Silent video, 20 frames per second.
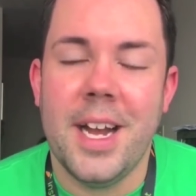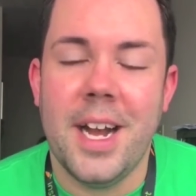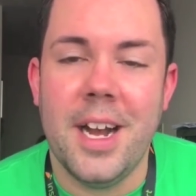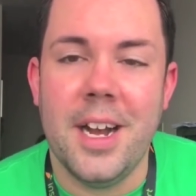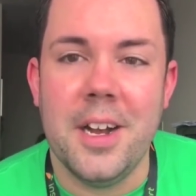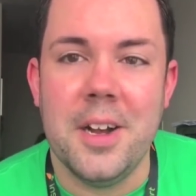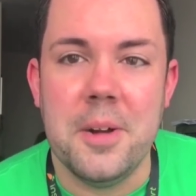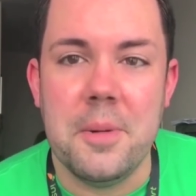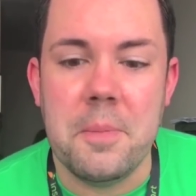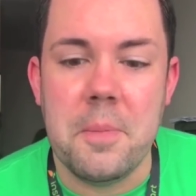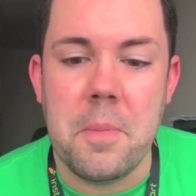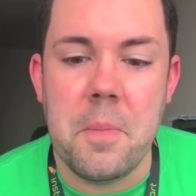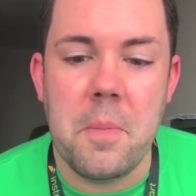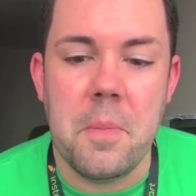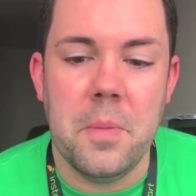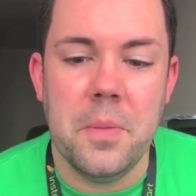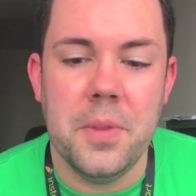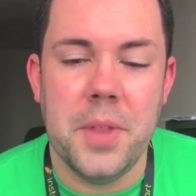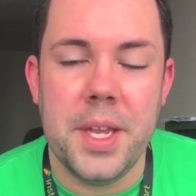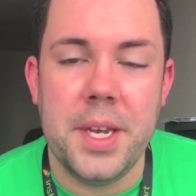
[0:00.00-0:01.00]
uh,
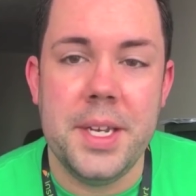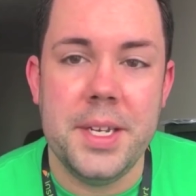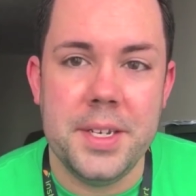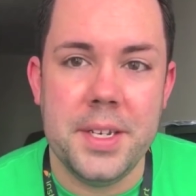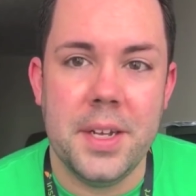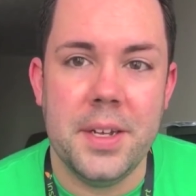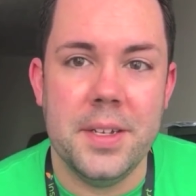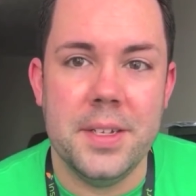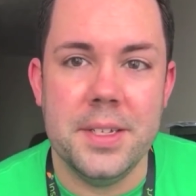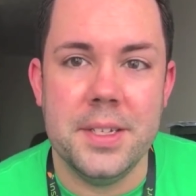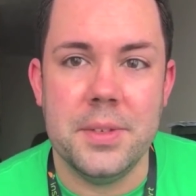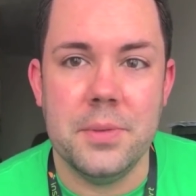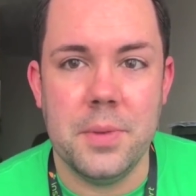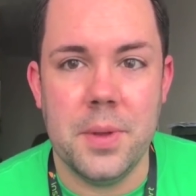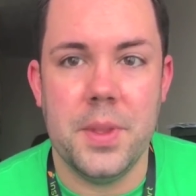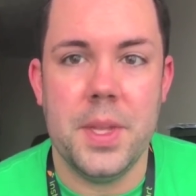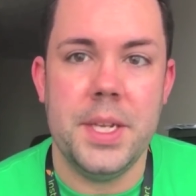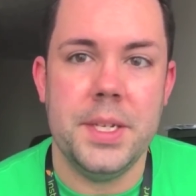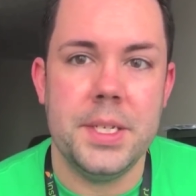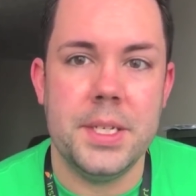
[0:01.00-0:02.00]
than it does
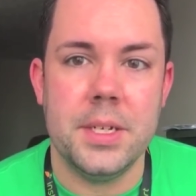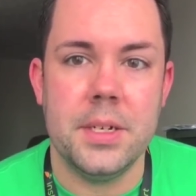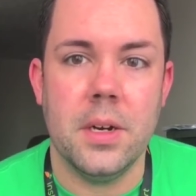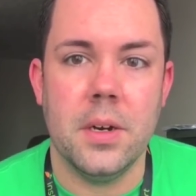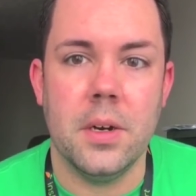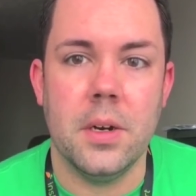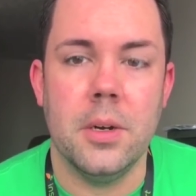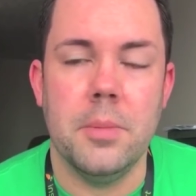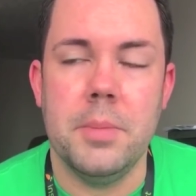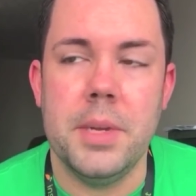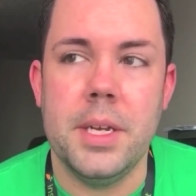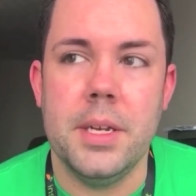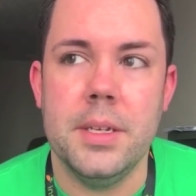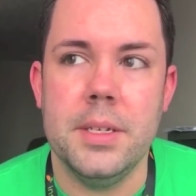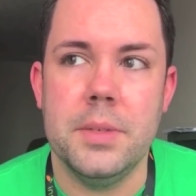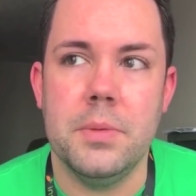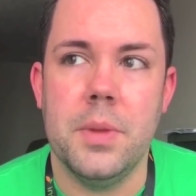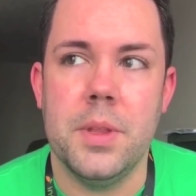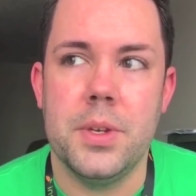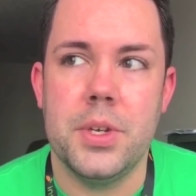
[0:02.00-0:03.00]
with Instacart.
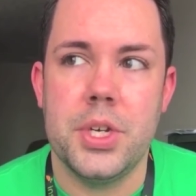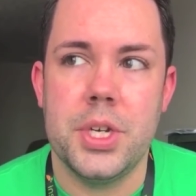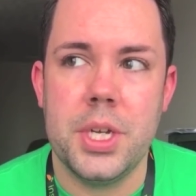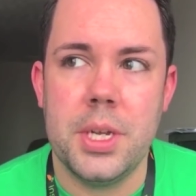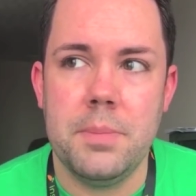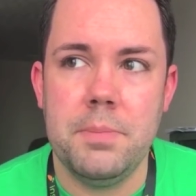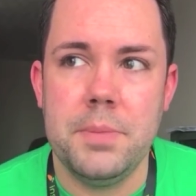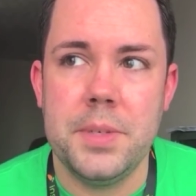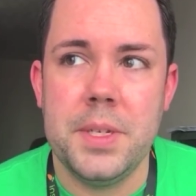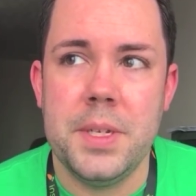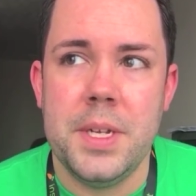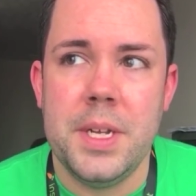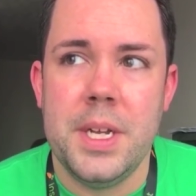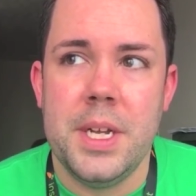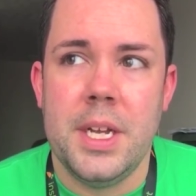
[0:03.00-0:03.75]
Because with Shipt,